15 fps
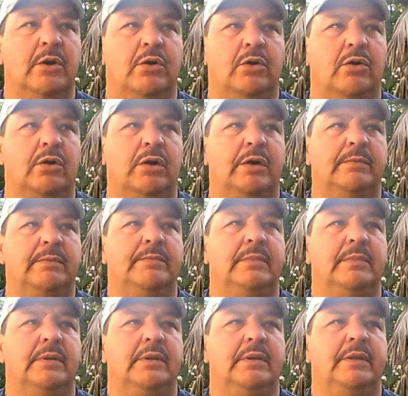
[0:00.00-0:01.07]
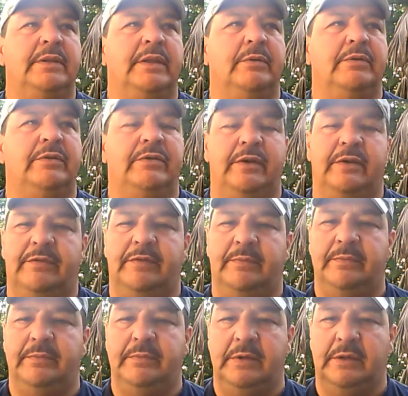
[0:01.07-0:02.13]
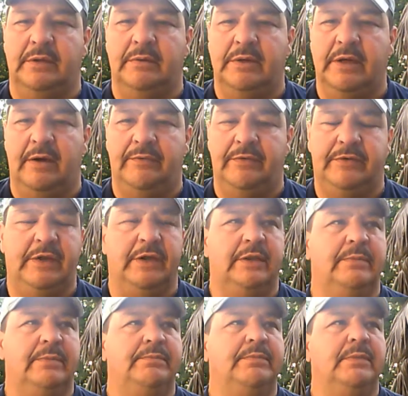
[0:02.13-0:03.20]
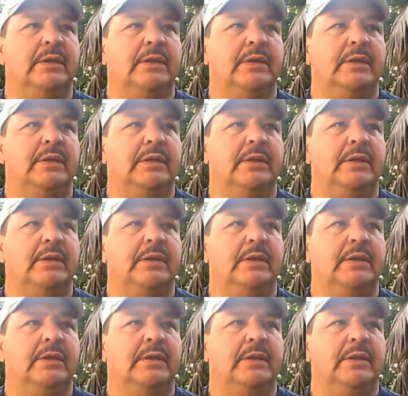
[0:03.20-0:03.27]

or they would seize them, confiscate them.